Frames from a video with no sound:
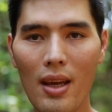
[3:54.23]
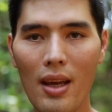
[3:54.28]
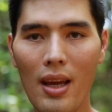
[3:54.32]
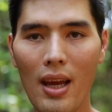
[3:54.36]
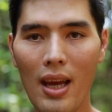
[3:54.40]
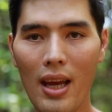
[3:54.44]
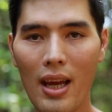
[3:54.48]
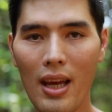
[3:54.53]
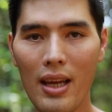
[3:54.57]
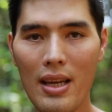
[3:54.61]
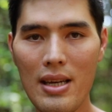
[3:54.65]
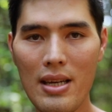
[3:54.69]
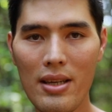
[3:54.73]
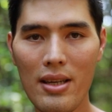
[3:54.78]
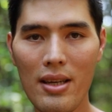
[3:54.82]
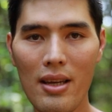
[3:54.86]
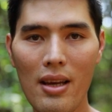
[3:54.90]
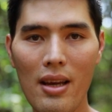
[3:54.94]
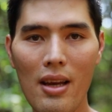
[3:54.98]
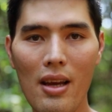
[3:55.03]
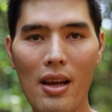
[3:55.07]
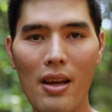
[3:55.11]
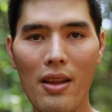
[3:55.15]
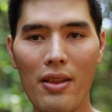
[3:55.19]
And
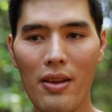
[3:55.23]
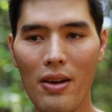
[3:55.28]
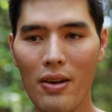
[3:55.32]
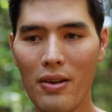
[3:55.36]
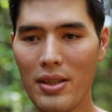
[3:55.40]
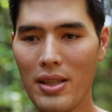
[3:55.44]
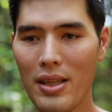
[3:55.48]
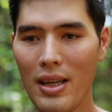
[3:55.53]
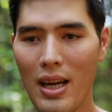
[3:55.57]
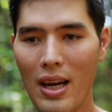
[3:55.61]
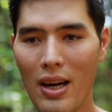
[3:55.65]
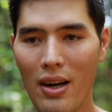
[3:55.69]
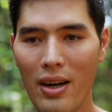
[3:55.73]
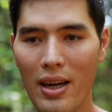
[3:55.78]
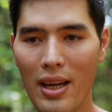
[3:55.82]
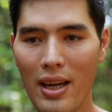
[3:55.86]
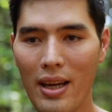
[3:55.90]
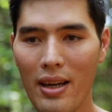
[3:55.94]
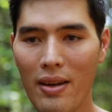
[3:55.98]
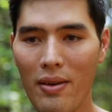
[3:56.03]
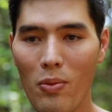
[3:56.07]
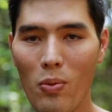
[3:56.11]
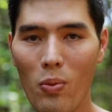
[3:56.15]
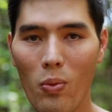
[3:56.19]
there's an
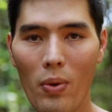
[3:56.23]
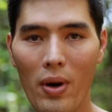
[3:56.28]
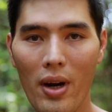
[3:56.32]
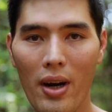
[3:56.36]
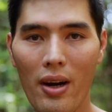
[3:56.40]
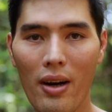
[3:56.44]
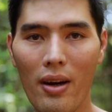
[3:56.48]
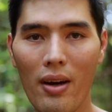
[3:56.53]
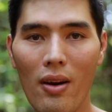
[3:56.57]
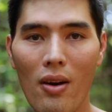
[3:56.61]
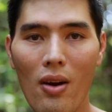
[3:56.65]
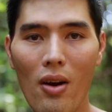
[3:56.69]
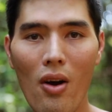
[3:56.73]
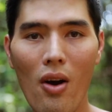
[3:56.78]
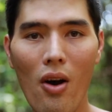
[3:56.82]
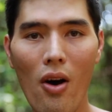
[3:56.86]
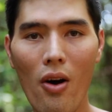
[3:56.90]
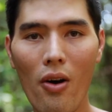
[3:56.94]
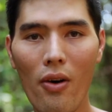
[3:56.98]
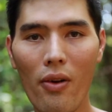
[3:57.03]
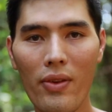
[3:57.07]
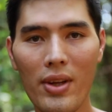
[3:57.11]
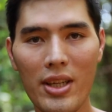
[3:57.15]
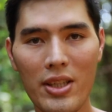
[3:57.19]
area where
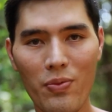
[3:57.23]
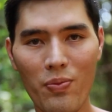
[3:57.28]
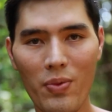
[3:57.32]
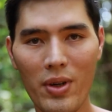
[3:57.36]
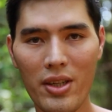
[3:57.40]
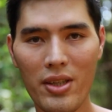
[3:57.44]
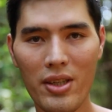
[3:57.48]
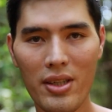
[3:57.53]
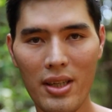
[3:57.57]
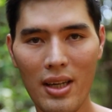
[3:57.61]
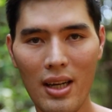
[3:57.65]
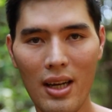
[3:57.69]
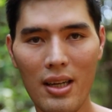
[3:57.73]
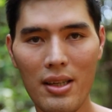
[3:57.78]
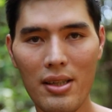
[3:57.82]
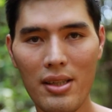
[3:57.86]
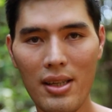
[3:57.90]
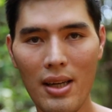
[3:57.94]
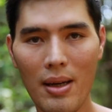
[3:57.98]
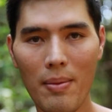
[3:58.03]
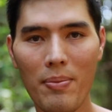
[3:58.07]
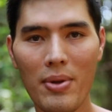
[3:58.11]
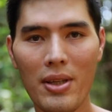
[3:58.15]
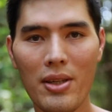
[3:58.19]
all these ridges kind of
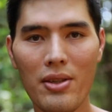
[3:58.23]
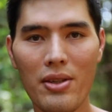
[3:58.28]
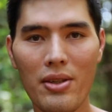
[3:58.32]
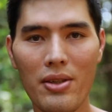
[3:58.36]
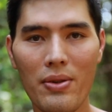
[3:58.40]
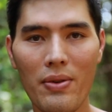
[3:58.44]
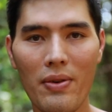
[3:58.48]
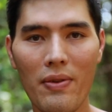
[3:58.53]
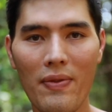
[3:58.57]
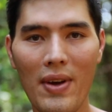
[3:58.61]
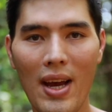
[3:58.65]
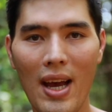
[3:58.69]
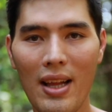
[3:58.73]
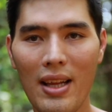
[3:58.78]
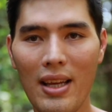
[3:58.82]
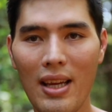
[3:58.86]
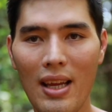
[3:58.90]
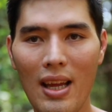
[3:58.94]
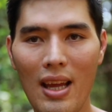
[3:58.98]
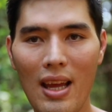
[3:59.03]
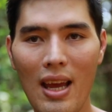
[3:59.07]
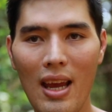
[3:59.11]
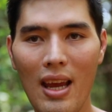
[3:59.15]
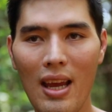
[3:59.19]
dump into a
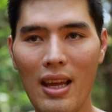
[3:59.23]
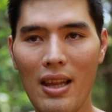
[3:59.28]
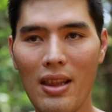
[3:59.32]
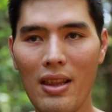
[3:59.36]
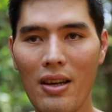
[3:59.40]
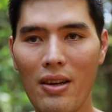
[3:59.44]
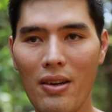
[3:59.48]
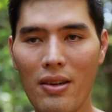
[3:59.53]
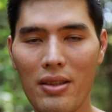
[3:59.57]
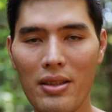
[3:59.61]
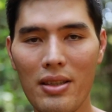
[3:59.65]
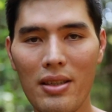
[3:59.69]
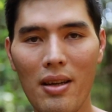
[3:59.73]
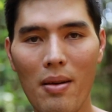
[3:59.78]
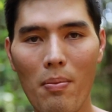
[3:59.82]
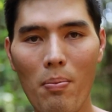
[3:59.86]
valley, and there's